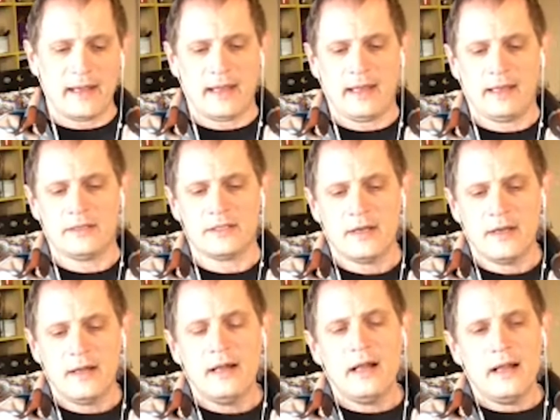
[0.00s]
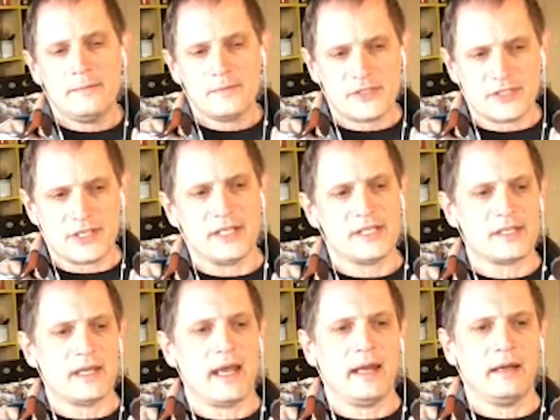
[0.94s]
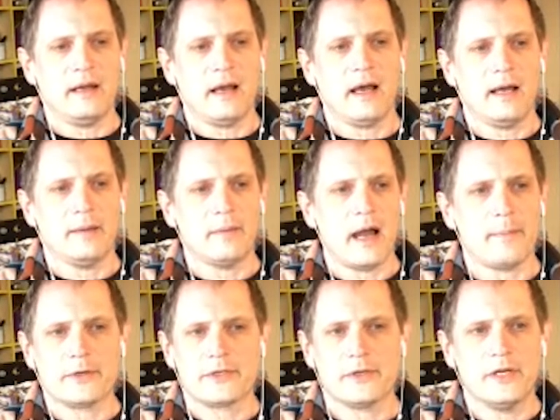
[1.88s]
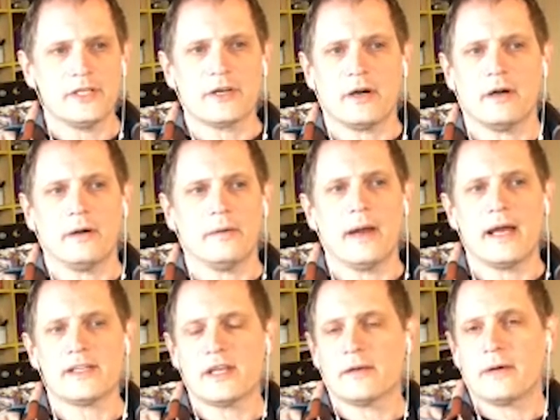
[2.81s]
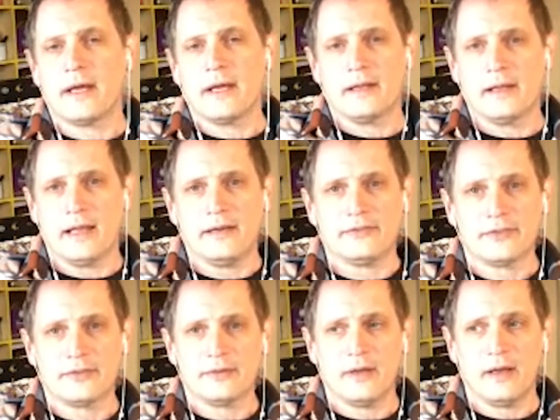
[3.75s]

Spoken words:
And since then, opportunities are arising right and left.